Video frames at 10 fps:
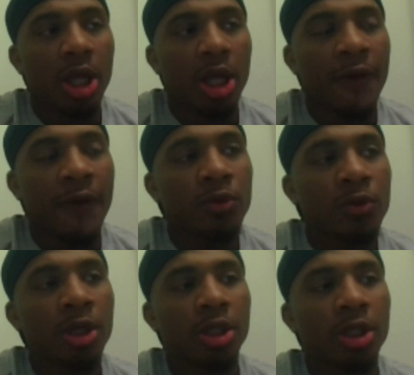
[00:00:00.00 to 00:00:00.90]
If you
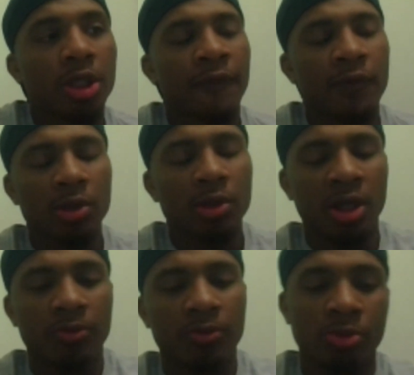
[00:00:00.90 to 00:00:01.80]
look
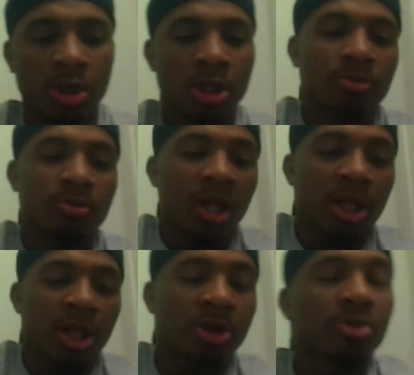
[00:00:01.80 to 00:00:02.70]
the
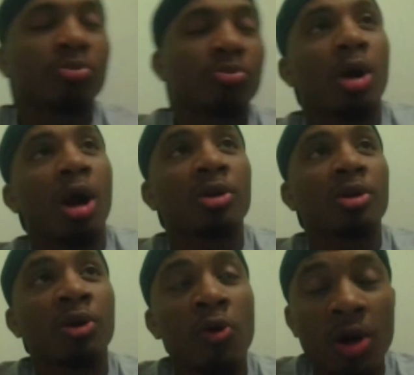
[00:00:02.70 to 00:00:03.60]
the
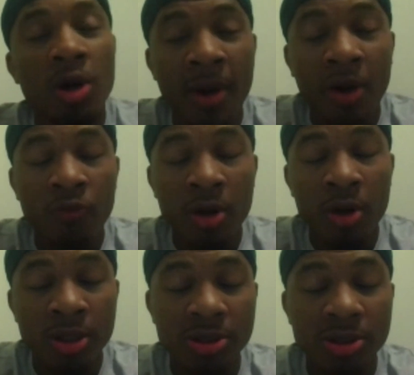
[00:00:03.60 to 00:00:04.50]
quarterback
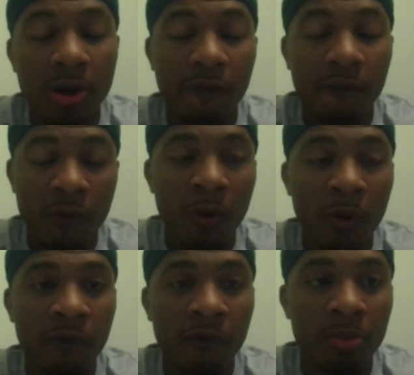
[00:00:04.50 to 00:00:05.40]
runs a
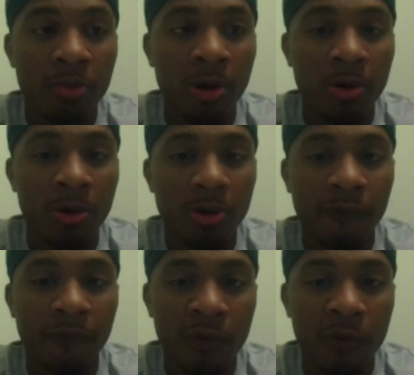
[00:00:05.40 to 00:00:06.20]
4-4, bro, a four